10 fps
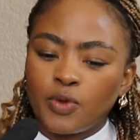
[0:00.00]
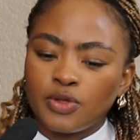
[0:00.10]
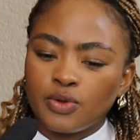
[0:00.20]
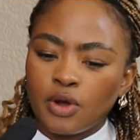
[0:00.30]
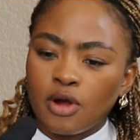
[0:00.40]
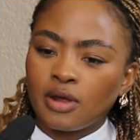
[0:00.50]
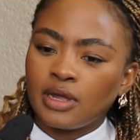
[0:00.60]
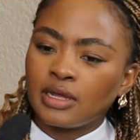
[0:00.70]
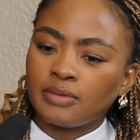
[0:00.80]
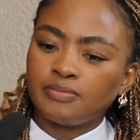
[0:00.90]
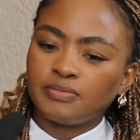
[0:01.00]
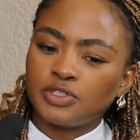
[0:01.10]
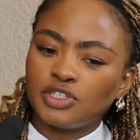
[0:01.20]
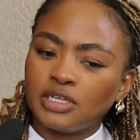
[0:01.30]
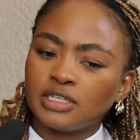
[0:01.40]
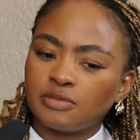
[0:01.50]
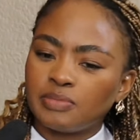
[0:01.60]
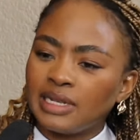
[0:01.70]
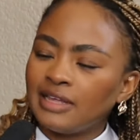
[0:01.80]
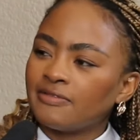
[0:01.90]
when you are a Jesus
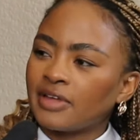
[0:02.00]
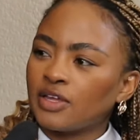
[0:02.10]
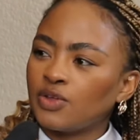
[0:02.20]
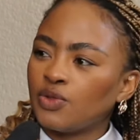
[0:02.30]
believer,